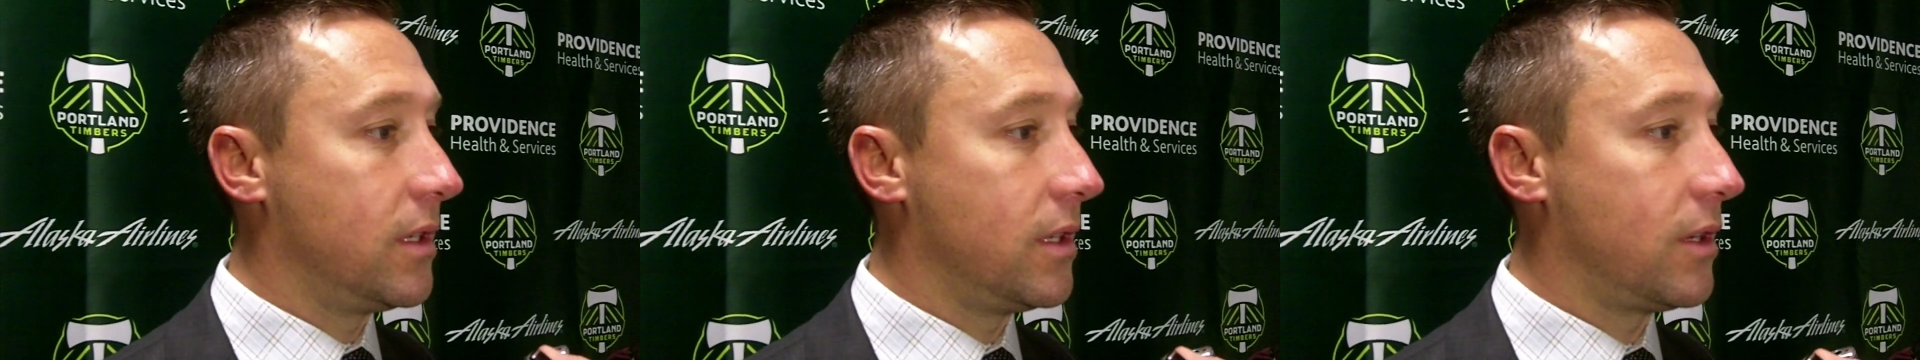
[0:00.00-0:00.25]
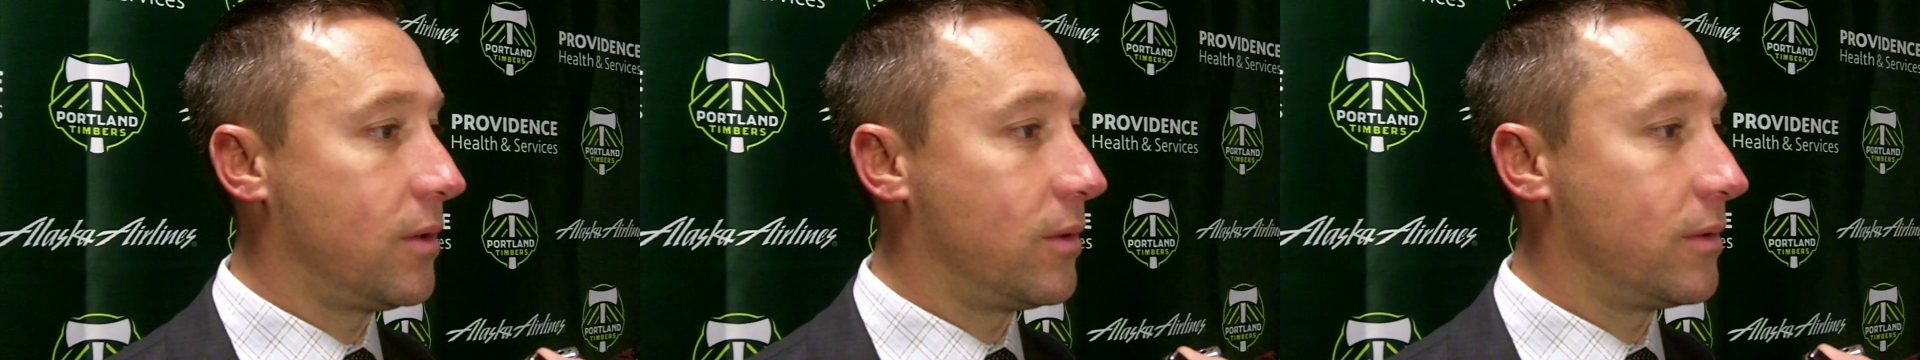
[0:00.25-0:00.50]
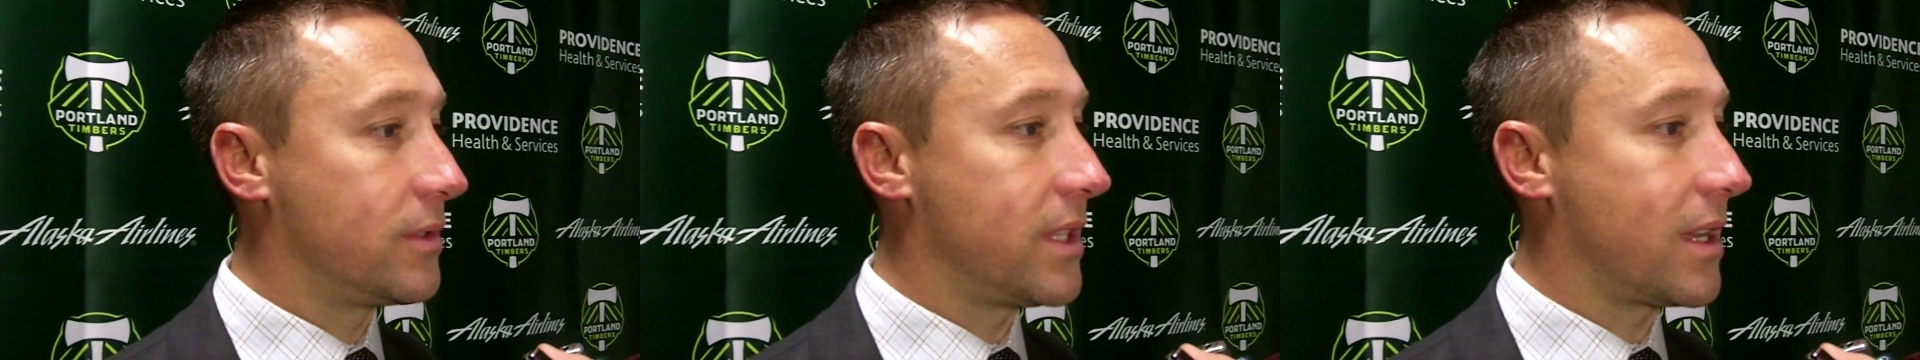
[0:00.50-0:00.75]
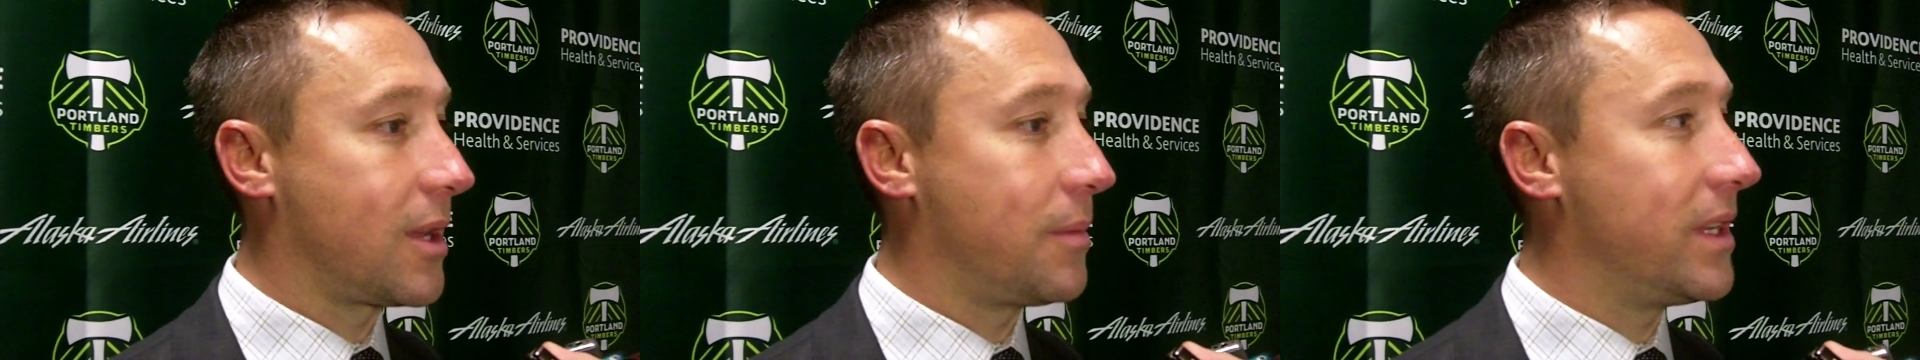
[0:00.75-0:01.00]
You know it's
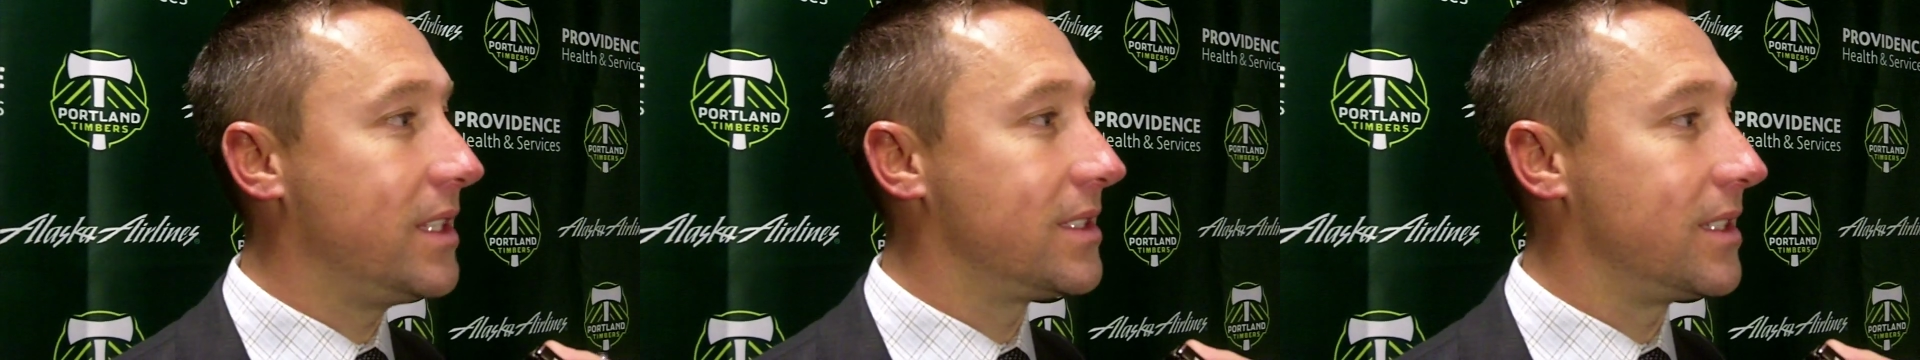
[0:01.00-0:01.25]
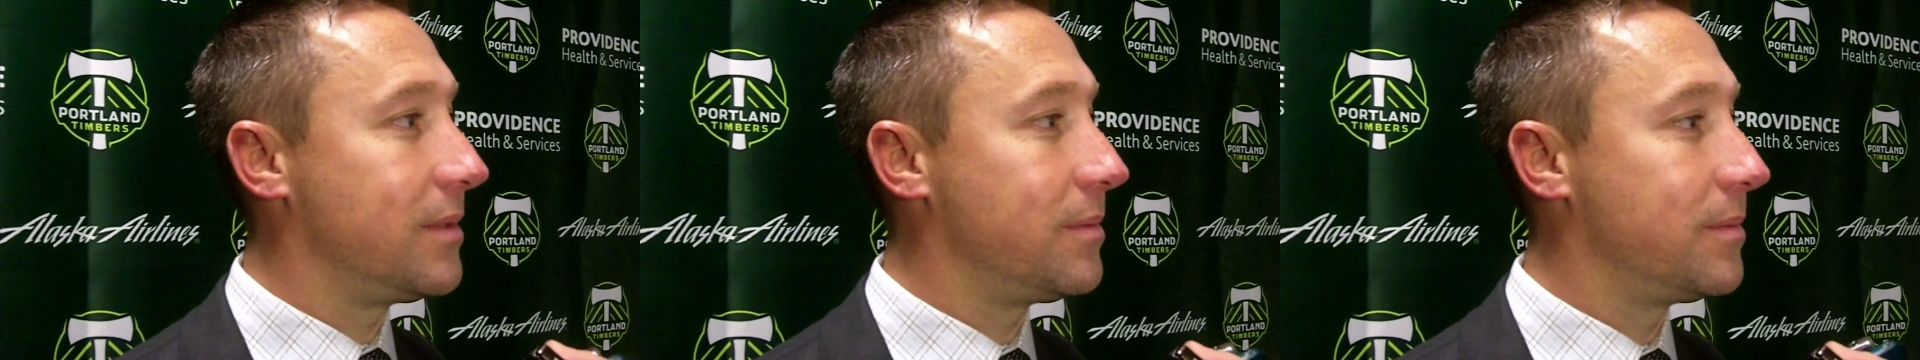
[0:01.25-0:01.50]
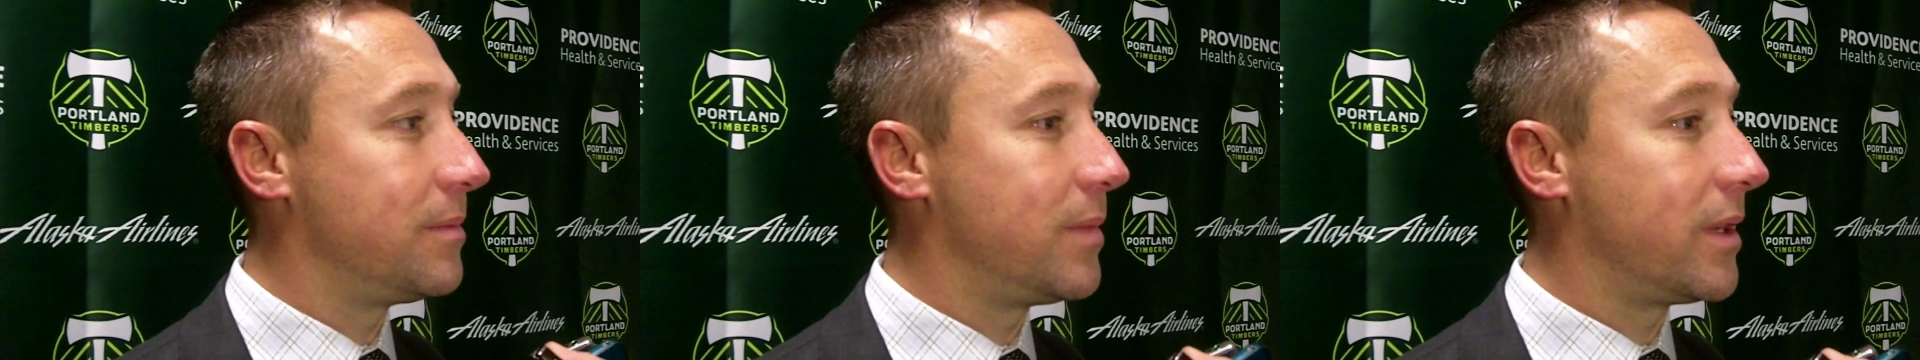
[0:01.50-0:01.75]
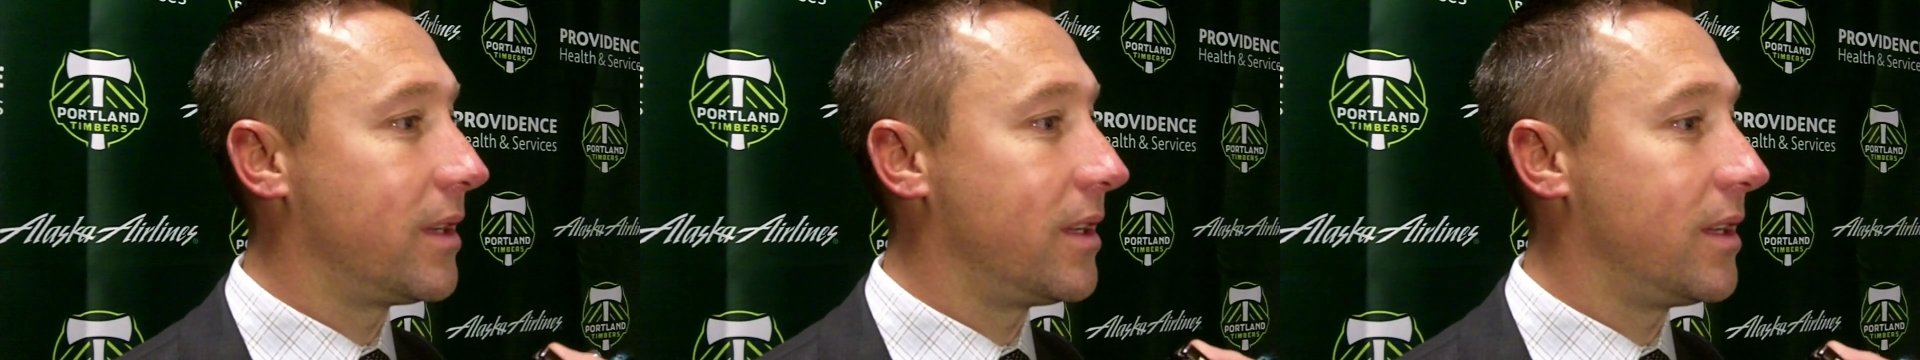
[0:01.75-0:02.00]
not coming easy,
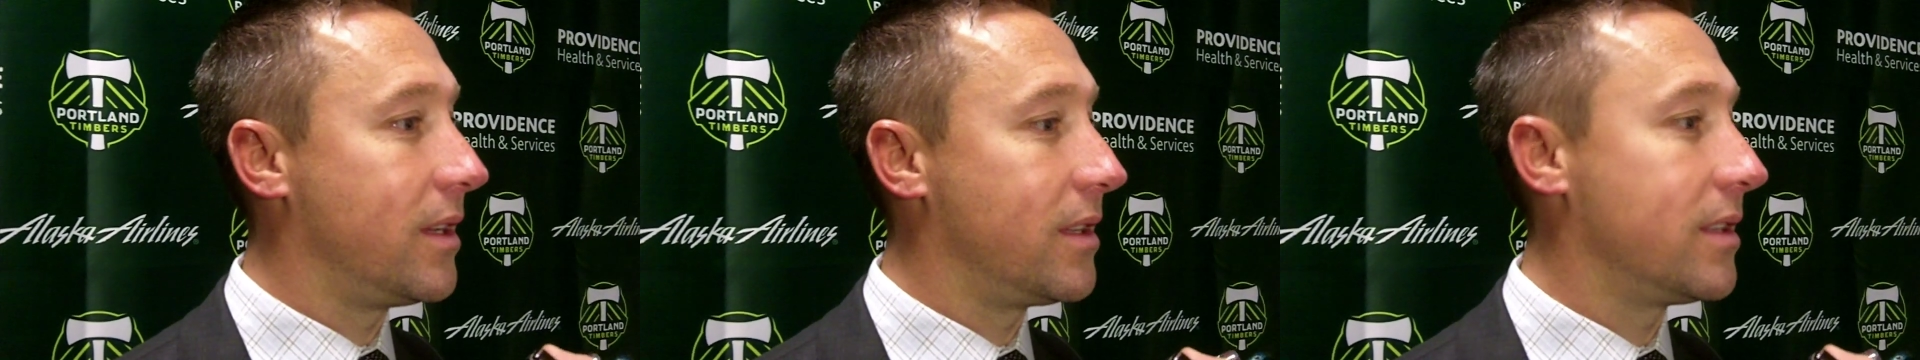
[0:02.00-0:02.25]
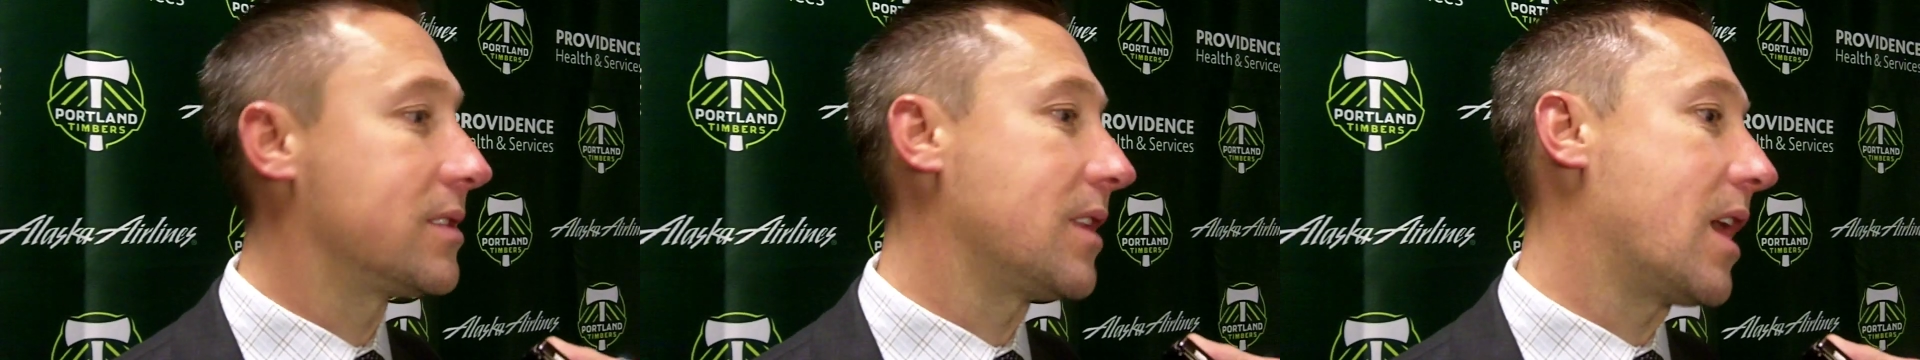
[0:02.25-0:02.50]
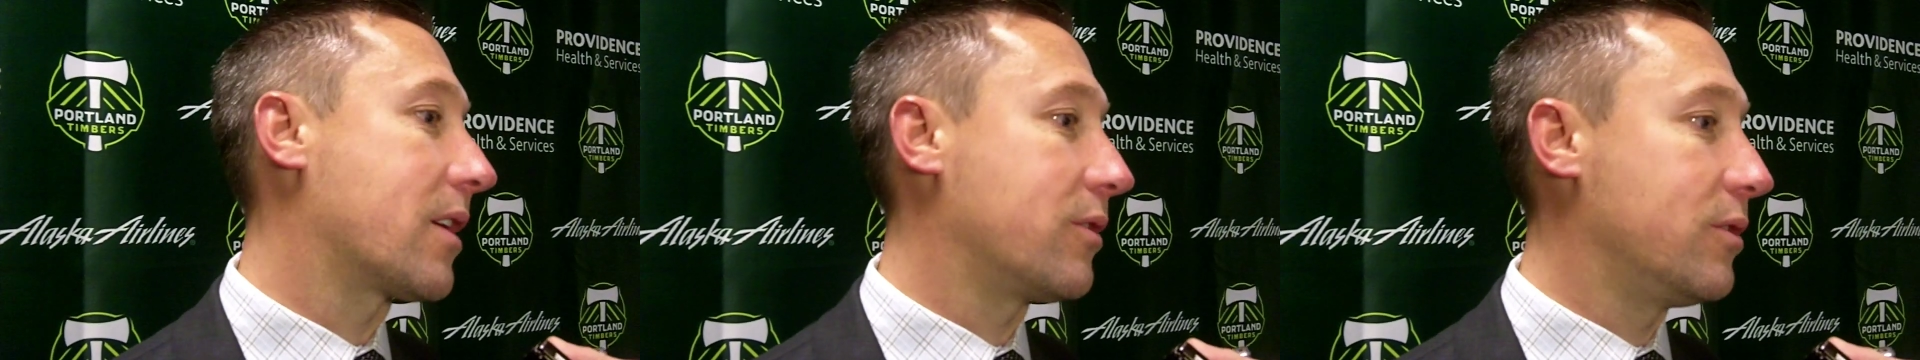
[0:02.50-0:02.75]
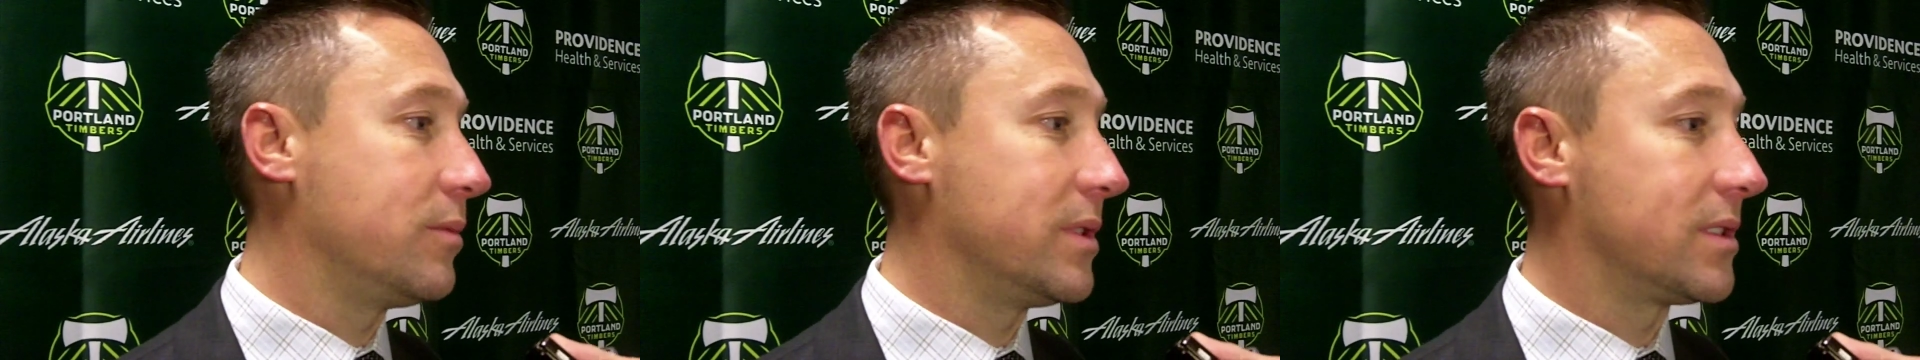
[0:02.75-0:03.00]
but uh, this locker
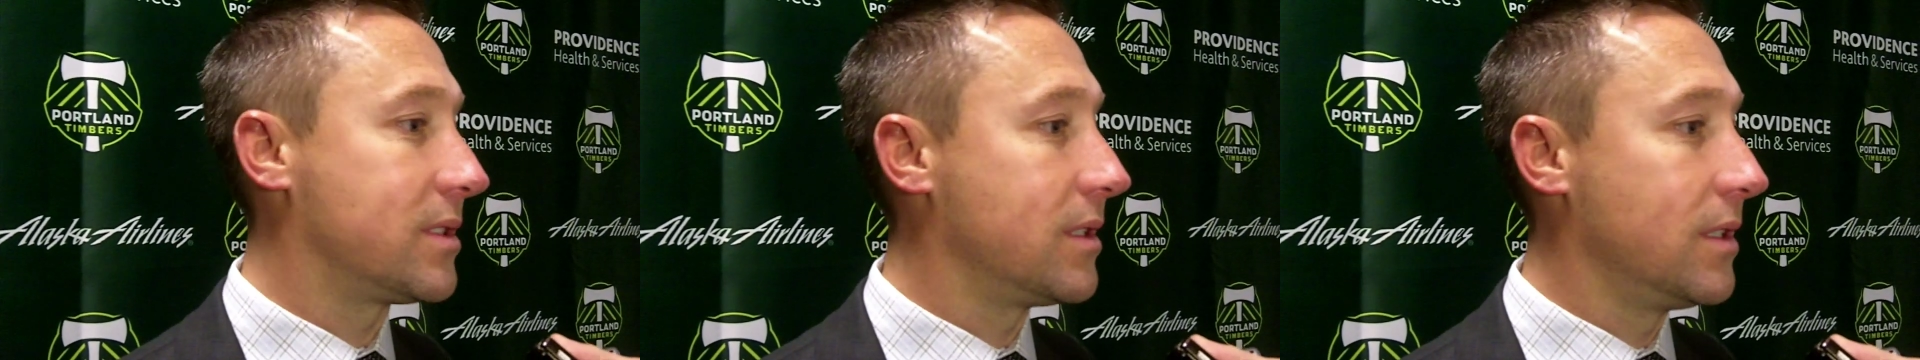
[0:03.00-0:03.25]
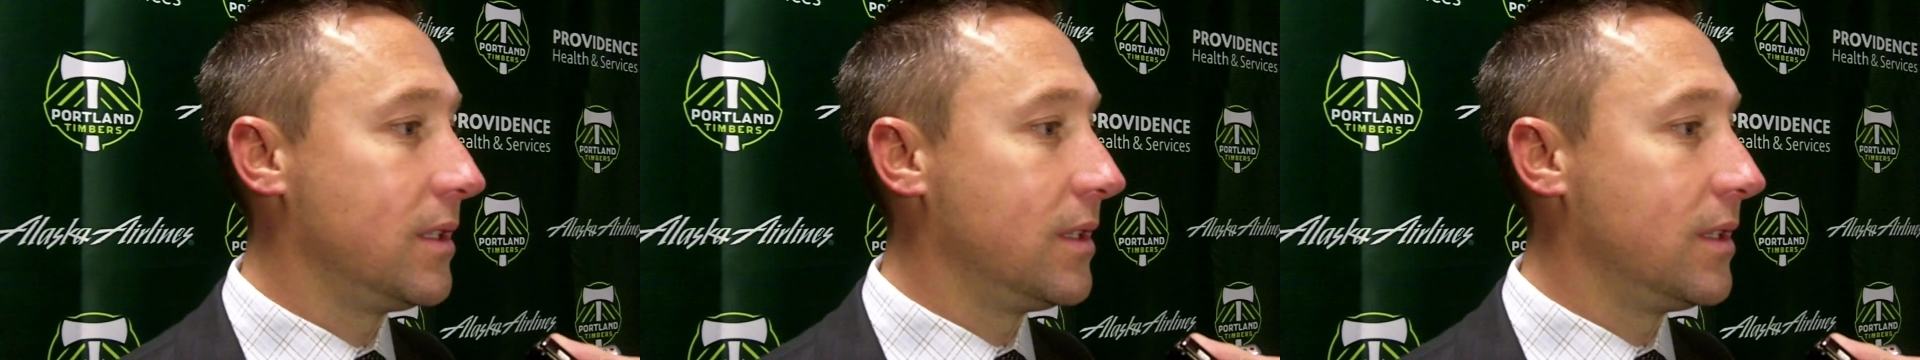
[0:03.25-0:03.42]
room is